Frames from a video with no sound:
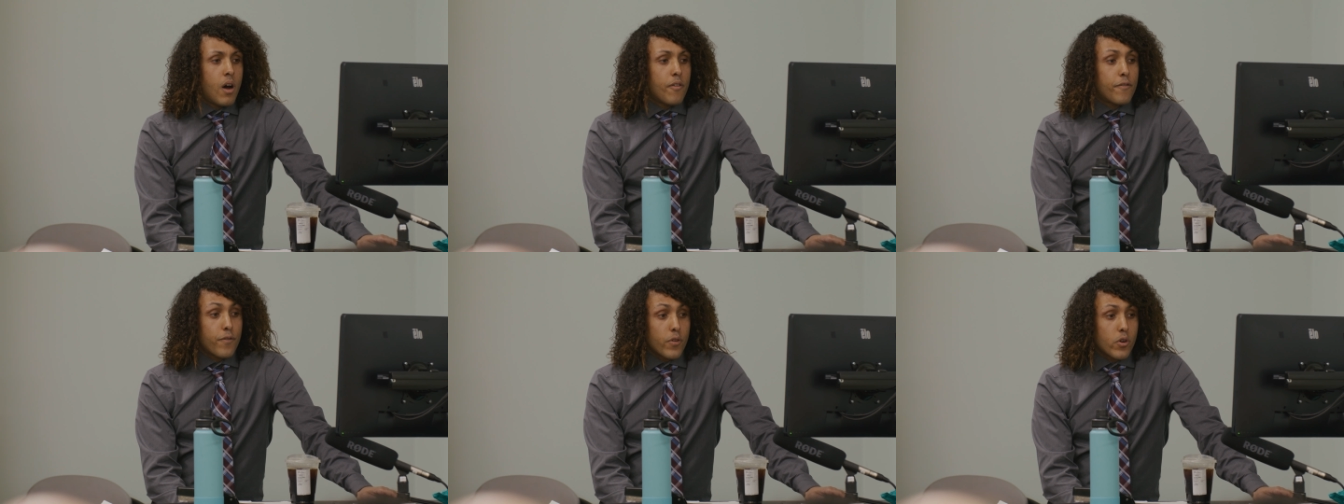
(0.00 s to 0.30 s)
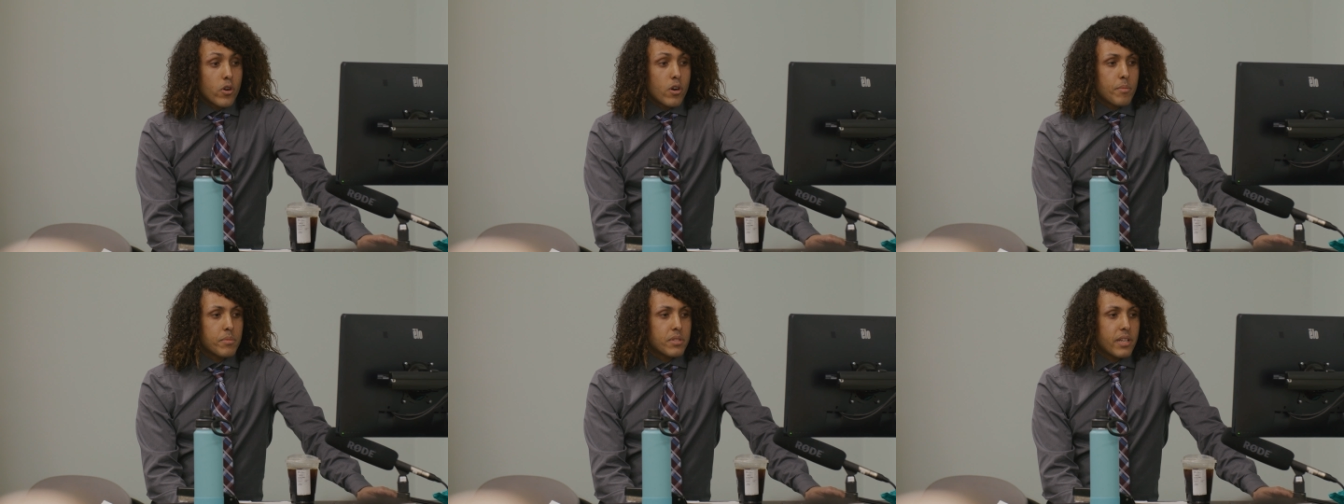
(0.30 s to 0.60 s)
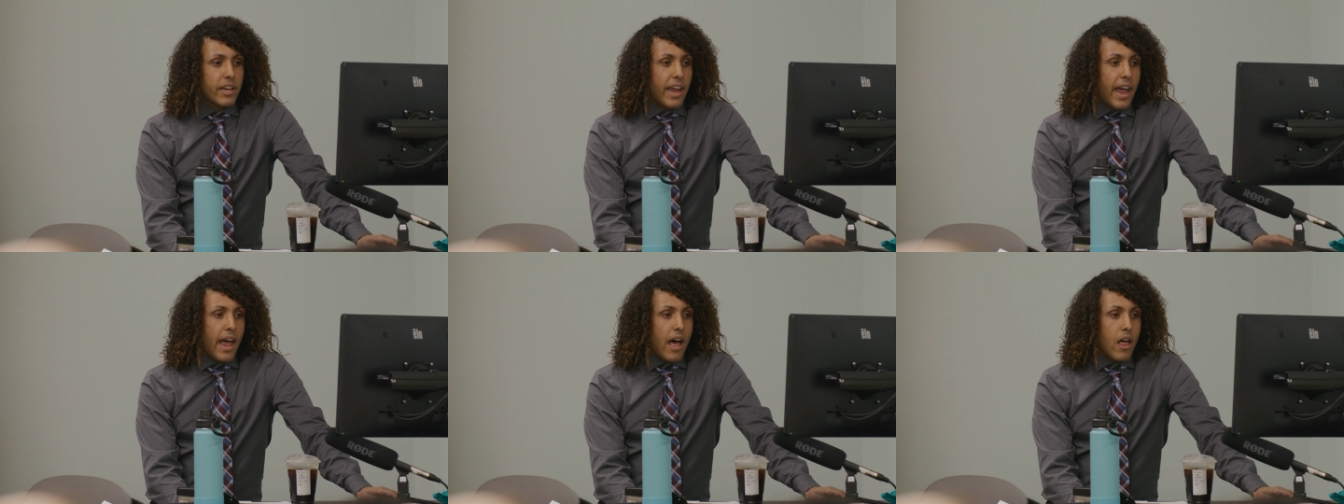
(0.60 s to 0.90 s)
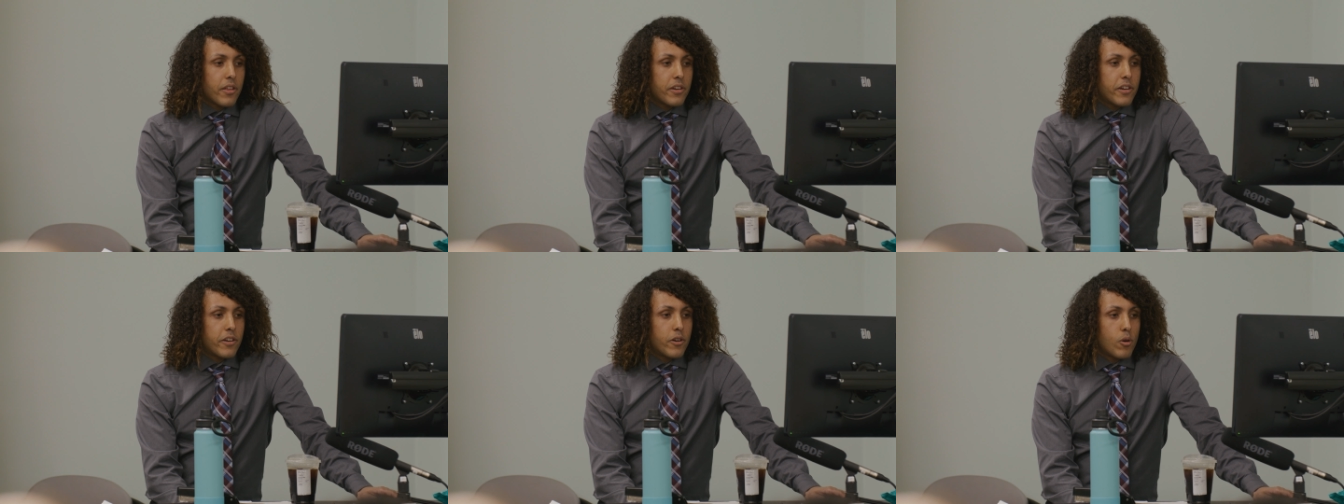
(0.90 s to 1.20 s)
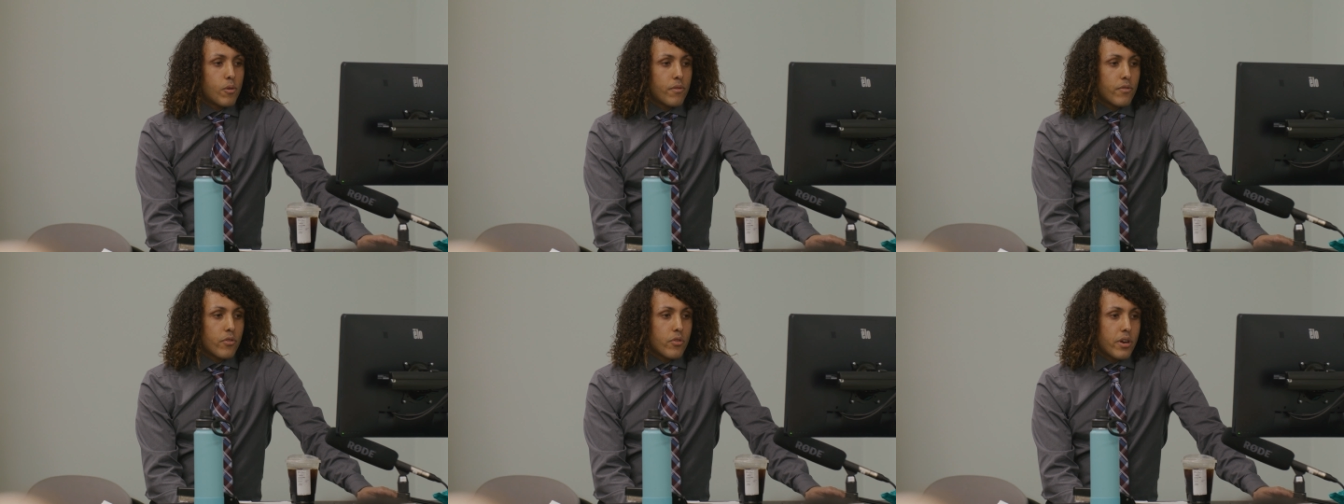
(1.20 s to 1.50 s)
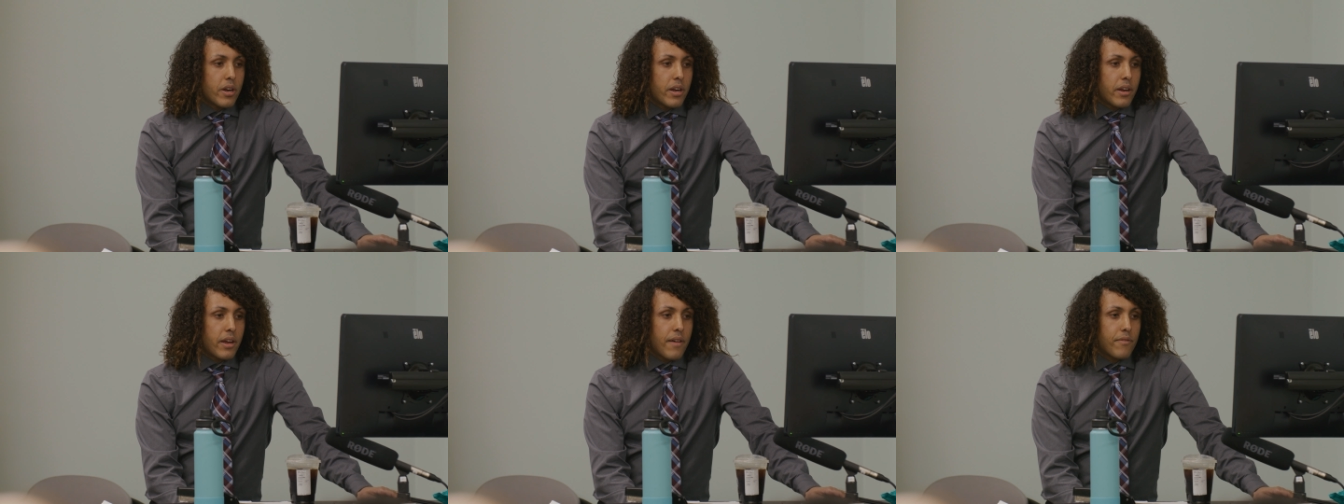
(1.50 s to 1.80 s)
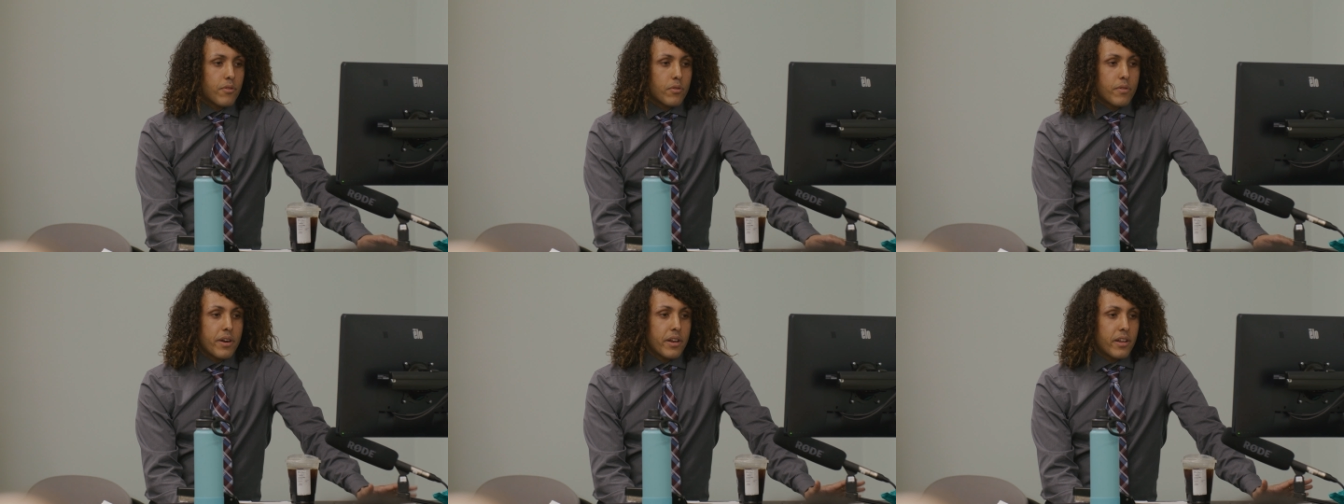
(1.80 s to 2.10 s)
Firms like Allen and Overy
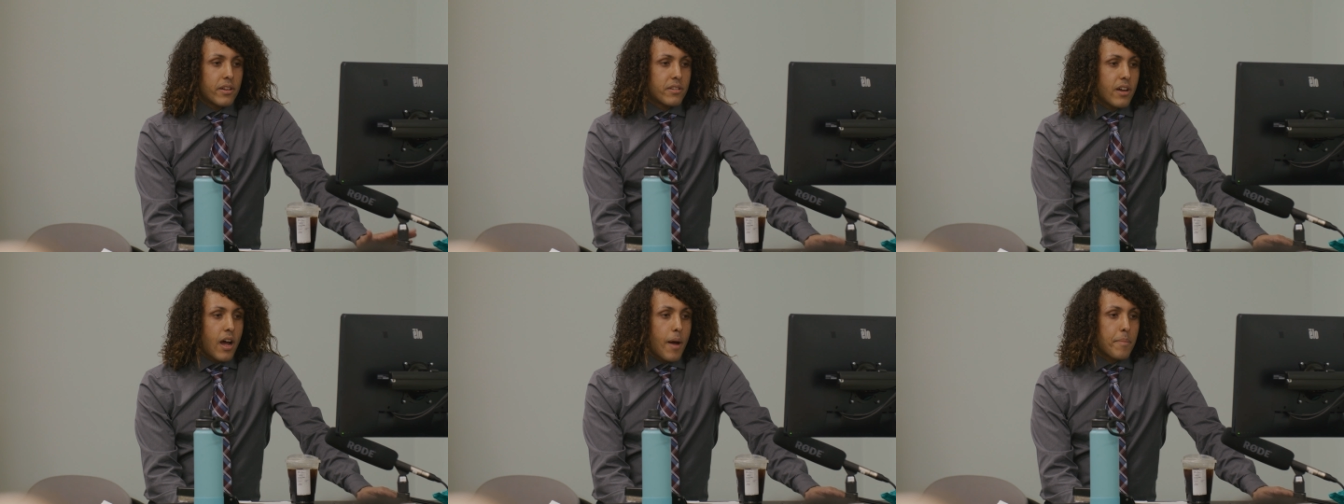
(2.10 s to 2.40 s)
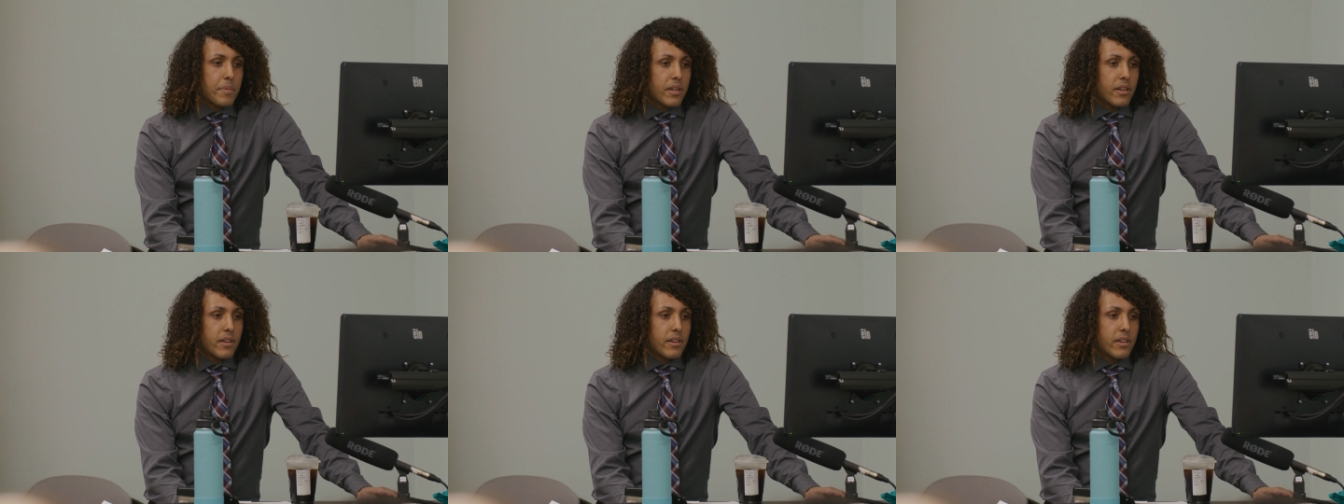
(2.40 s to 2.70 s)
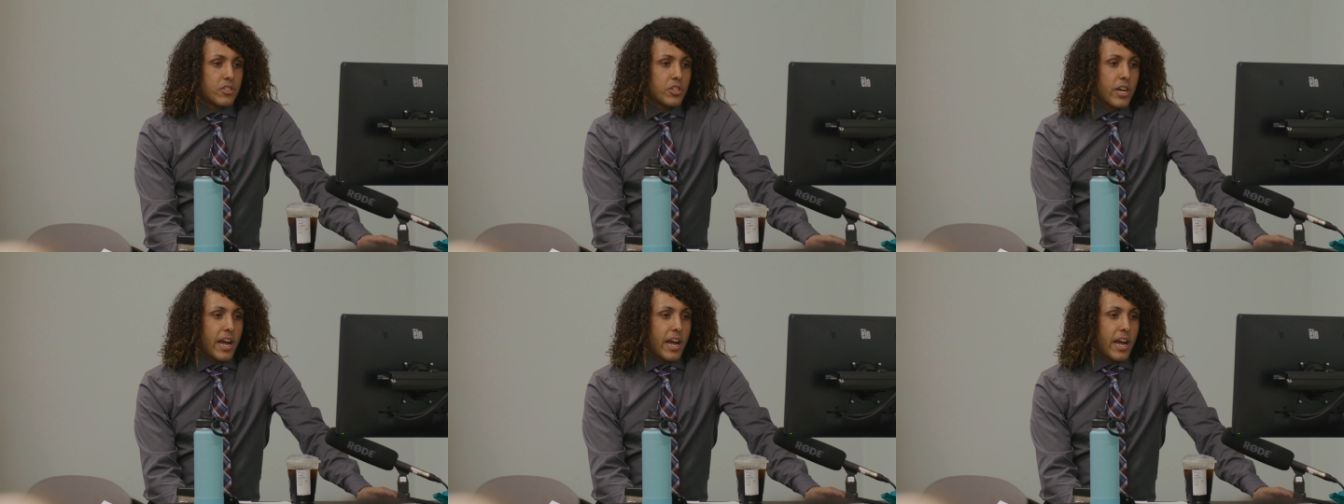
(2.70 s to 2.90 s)
have already adopted